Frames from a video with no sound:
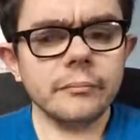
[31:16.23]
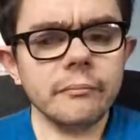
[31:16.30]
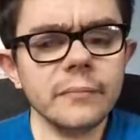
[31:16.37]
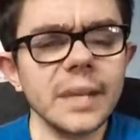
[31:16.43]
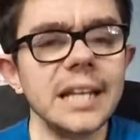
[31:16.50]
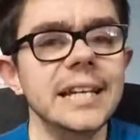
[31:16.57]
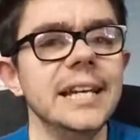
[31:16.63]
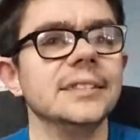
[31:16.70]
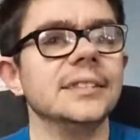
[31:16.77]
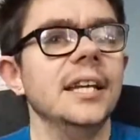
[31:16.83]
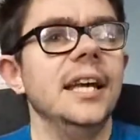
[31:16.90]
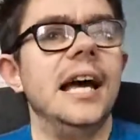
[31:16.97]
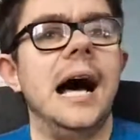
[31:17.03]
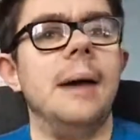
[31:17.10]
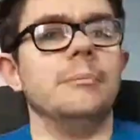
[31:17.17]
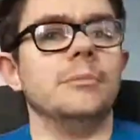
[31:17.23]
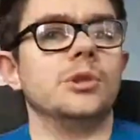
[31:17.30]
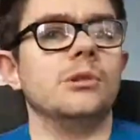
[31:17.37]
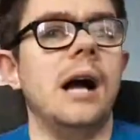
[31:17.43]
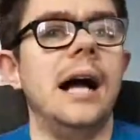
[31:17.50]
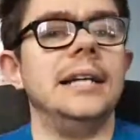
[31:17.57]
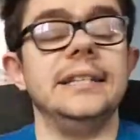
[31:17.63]
is I'm
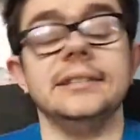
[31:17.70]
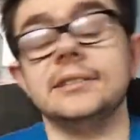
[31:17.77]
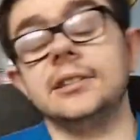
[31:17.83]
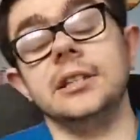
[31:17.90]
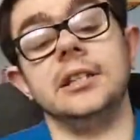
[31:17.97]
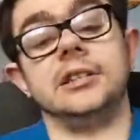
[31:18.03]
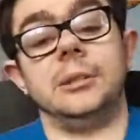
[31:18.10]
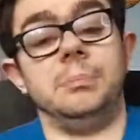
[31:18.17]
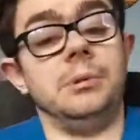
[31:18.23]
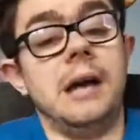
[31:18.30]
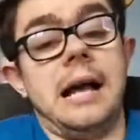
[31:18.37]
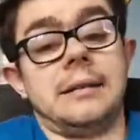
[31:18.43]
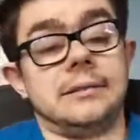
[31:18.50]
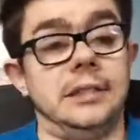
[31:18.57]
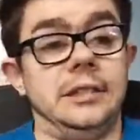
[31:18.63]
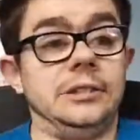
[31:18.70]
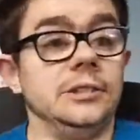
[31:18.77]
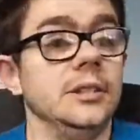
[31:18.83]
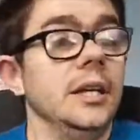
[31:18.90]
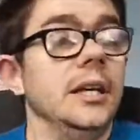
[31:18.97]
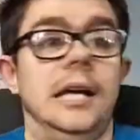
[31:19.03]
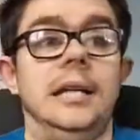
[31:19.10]
trying to
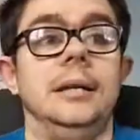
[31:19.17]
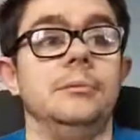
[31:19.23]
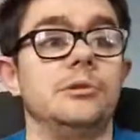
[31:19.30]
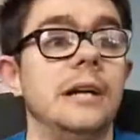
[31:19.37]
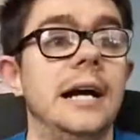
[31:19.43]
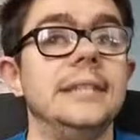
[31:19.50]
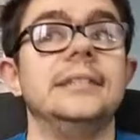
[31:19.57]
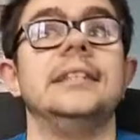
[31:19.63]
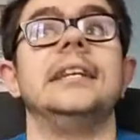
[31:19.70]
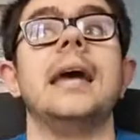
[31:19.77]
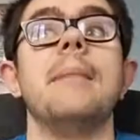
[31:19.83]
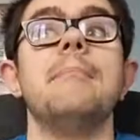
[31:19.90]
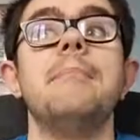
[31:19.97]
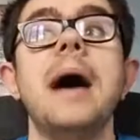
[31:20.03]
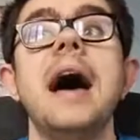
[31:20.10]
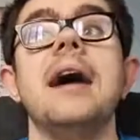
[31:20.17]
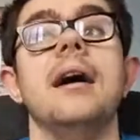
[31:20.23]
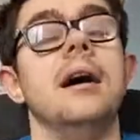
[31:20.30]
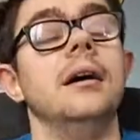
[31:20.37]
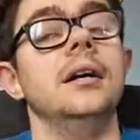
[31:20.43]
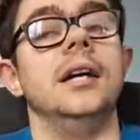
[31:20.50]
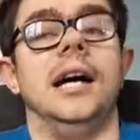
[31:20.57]
practice, and I'm trying to get
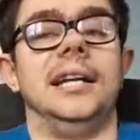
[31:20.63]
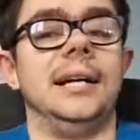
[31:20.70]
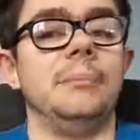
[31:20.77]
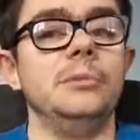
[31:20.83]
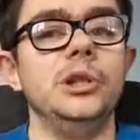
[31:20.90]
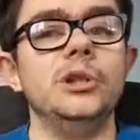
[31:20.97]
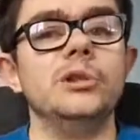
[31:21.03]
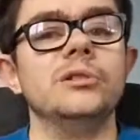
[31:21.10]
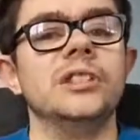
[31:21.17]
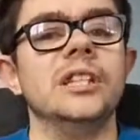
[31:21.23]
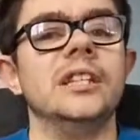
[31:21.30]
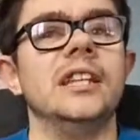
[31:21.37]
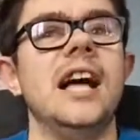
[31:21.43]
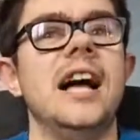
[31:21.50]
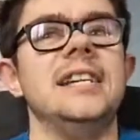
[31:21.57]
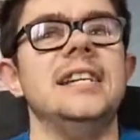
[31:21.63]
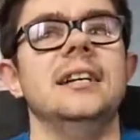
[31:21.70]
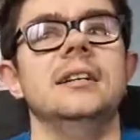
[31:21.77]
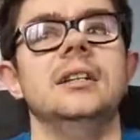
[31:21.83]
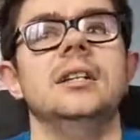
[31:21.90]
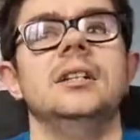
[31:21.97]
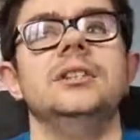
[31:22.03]
better, and I'm using like
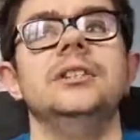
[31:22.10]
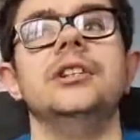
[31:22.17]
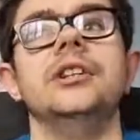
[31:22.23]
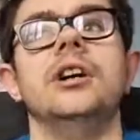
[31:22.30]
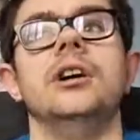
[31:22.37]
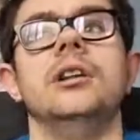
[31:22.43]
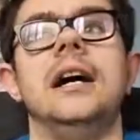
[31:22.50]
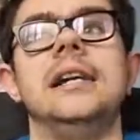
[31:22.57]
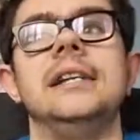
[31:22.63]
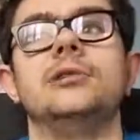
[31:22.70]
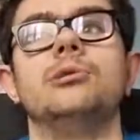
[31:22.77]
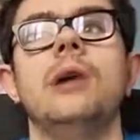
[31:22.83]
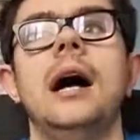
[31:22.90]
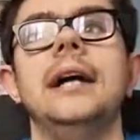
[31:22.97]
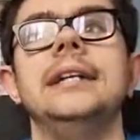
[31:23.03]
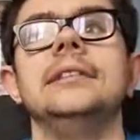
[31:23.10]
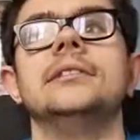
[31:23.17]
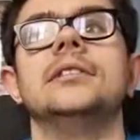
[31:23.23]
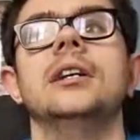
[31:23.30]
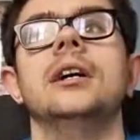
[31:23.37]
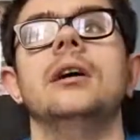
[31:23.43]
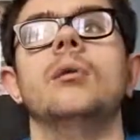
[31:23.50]
trying
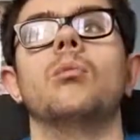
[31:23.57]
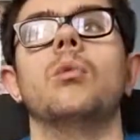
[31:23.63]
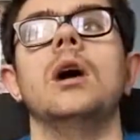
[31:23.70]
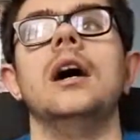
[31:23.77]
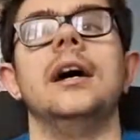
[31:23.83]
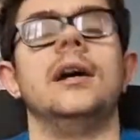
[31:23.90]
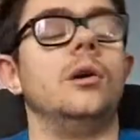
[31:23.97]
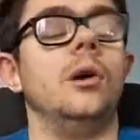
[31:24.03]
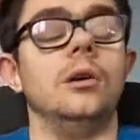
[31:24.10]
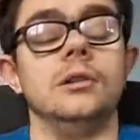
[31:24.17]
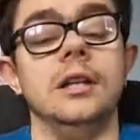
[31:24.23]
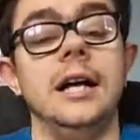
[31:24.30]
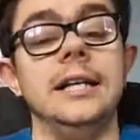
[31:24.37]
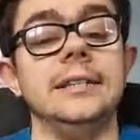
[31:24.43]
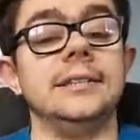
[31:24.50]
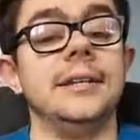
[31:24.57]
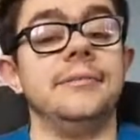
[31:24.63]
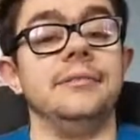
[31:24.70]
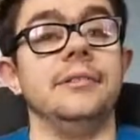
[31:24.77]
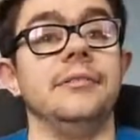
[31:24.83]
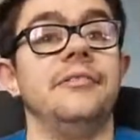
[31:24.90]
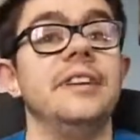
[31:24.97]
to work on like
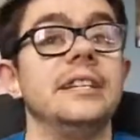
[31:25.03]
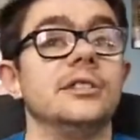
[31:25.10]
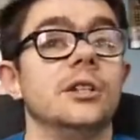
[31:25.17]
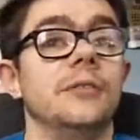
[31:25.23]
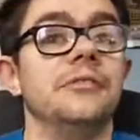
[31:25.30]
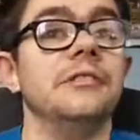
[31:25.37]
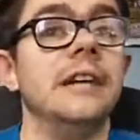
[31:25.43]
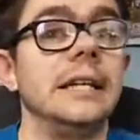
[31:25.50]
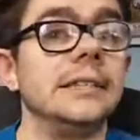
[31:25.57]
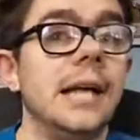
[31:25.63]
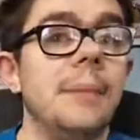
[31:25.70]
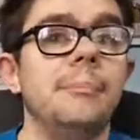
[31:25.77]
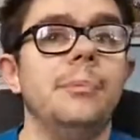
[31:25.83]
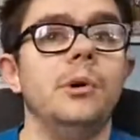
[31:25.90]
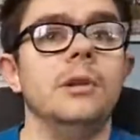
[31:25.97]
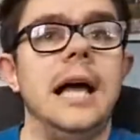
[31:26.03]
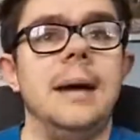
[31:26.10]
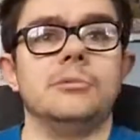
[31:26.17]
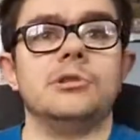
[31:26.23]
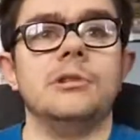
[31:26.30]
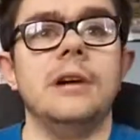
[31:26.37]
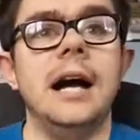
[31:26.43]
different things. So for example, like
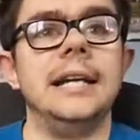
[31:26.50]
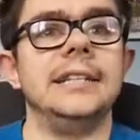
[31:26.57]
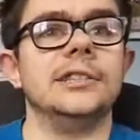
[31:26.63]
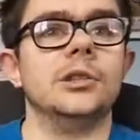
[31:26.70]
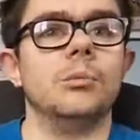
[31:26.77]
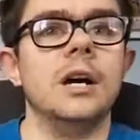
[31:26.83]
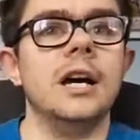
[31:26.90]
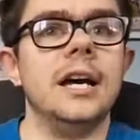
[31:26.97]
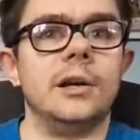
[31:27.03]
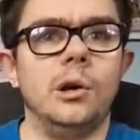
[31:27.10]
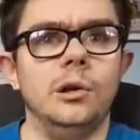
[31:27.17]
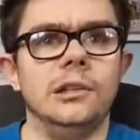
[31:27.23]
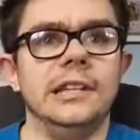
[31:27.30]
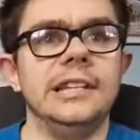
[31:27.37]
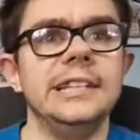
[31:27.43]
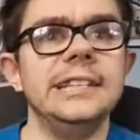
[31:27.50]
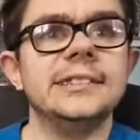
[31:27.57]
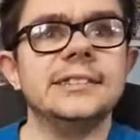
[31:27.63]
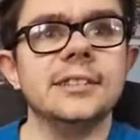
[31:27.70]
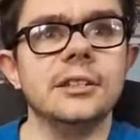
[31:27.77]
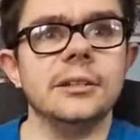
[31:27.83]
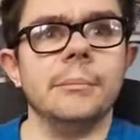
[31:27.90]
I'm trying to work on
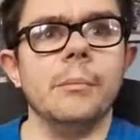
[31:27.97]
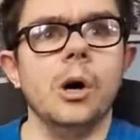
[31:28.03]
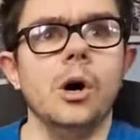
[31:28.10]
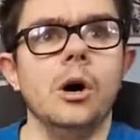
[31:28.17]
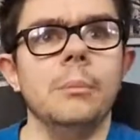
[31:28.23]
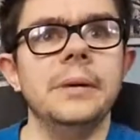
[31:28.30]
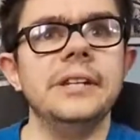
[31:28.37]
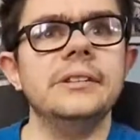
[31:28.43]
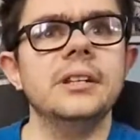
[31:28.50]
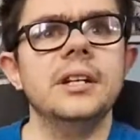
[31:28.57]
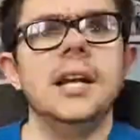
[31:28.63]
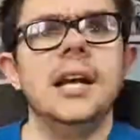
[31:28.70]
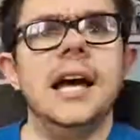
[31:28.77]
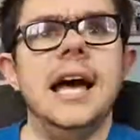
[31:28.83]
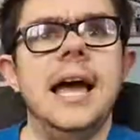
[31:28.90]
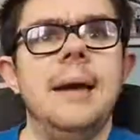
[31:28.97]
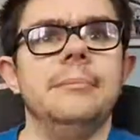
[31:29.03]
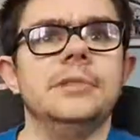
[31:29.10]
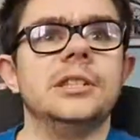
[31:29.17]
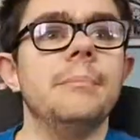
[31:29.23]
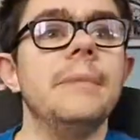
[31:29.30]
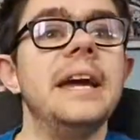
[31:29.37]
leads at the moment
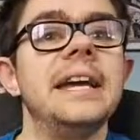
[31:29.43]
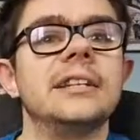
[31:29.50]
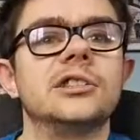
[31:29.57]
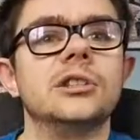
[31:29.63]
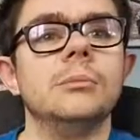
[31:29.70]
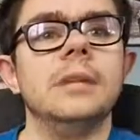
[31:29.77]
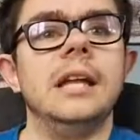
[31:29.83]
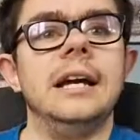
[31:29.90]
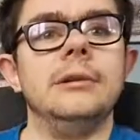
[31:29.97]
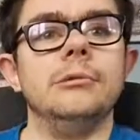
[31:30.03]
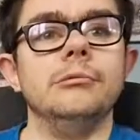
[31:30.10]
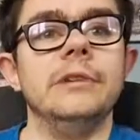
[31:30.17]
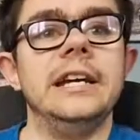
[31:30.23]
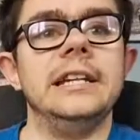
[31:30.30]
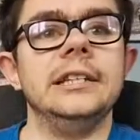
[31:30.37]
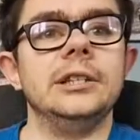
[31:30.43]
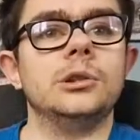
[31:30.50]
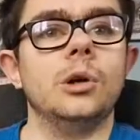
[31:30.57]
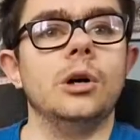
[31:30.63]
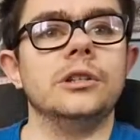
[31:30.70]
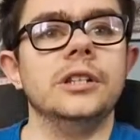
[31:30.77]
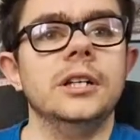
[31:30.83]
to make some like really
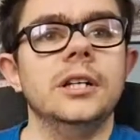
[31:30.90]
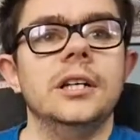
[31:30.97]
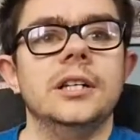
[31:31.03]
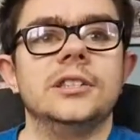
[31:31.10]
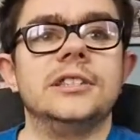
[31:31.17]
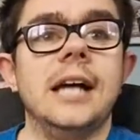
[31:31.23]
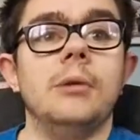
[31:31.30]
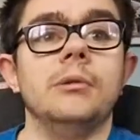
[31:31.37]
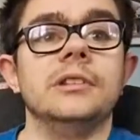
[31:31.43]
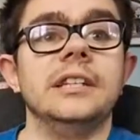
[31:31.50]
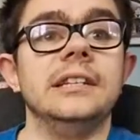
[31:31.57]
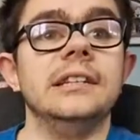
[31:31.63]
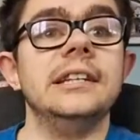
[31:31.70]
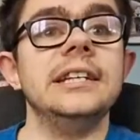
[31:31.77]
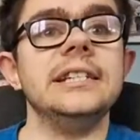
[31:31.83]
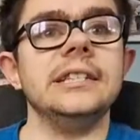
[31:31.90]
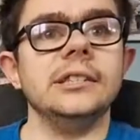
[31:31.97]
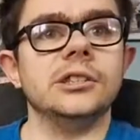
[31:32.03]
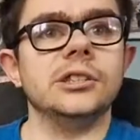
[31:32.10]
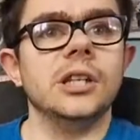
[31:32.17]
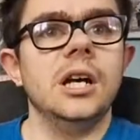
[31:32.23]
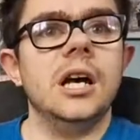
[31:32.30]
good sounding
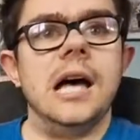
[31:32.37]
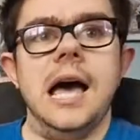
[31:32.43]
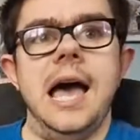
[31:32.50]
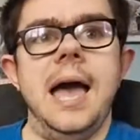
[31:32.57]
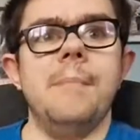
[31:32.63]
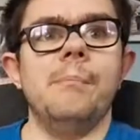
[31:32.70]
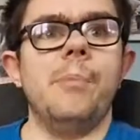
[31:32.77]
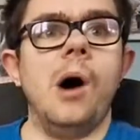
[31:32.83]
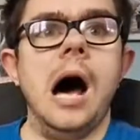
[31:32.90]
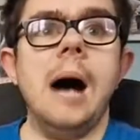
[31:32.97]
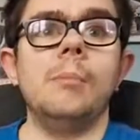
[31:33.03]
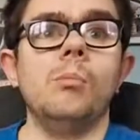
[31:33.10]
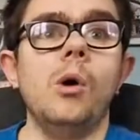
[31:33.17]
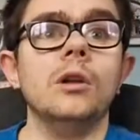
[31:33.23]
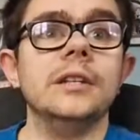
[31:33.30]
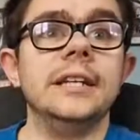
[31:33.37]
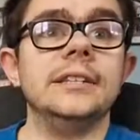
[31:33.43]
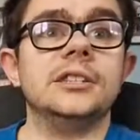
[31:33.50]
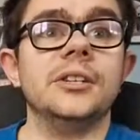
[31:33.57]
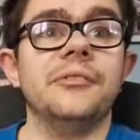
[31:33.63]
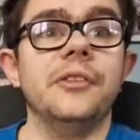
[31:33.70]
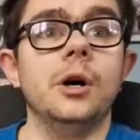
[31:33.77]
leads, but I'm wanting
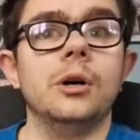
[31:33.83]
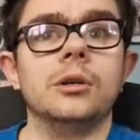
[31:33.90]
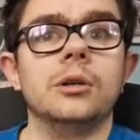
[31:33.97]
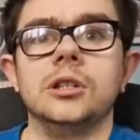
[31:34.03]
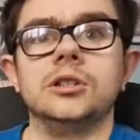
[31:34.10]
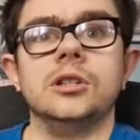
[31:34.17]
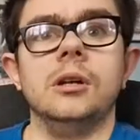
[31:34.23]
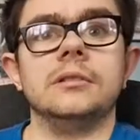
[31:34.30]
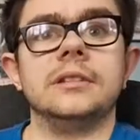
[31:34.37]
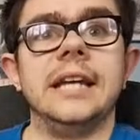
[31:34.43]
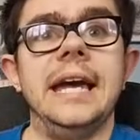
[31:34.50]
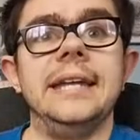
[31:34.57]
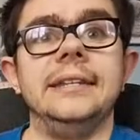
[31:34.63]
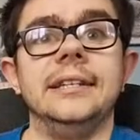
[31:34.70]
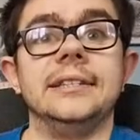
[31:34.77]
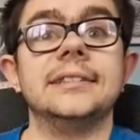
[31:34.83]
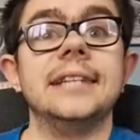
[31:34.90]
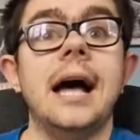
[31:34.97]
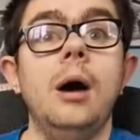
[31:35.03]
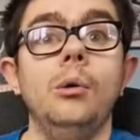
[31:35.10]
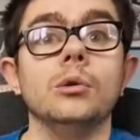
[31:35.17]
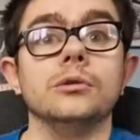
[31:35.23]
to focus on getting the
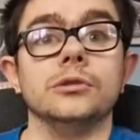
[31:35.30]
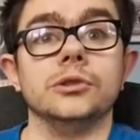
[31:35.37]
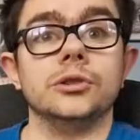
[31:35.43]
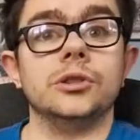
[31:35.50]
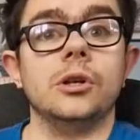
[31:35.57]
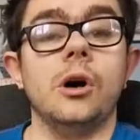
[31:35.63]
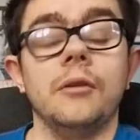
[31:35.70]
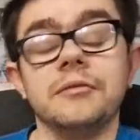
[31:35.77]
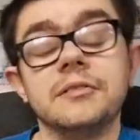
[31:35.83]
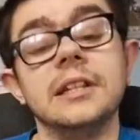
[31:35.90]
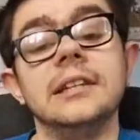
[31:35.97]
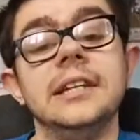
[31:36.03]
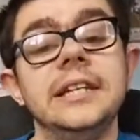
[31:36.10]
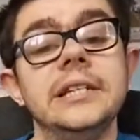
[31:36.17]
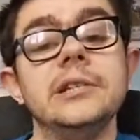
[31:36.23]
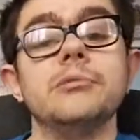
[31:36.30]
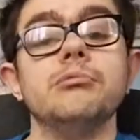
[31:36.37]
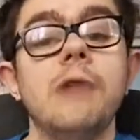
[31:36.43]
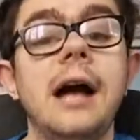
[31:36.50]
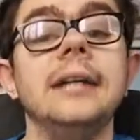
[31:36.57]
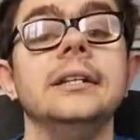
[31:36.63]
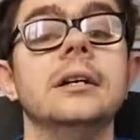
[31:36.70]
sounds of the lead
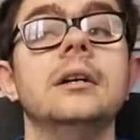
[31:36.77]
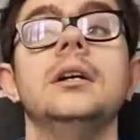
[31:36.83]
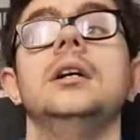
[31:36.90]
right.